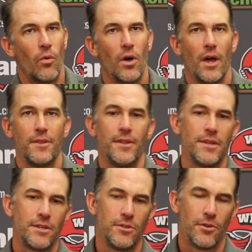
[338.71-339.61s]
Well, I
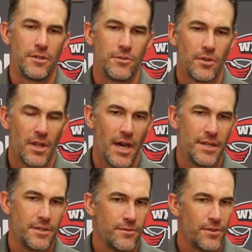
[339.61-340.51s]
think, you know, they do a lot
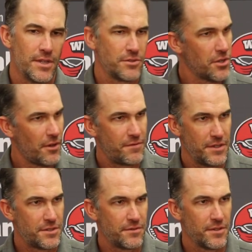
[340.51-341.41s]
of different things
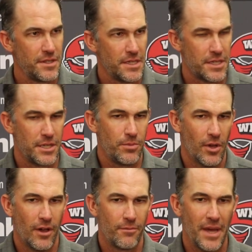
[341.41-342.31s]
offensively. They keep
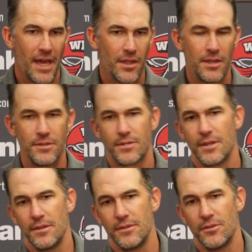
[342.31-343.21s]
you off balance.
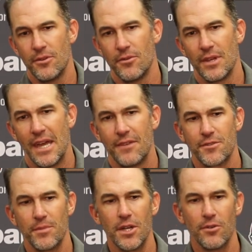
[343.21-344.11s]
They, you know, they have
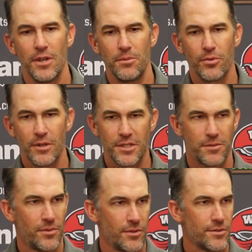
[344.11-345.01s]
some air raid
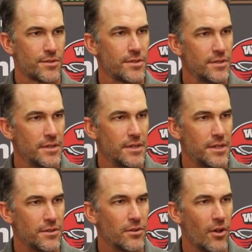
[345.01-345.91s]
principles
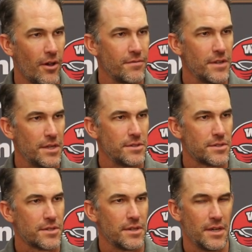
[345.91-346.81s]
in their
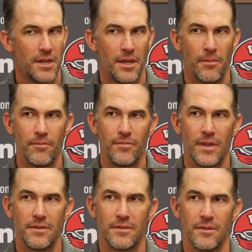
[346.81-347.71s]
offense.
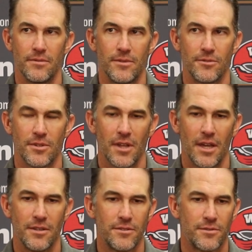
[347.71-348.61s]
There's a
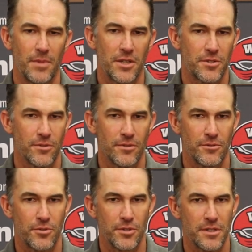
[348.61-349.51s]
lot of special
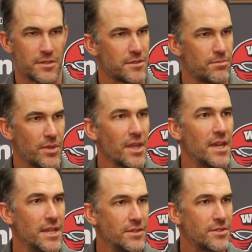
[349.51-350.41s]
tricks,
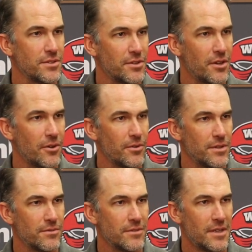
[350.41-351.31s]
plays, you know,
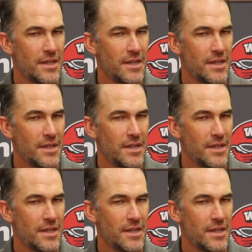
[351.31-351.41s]
and,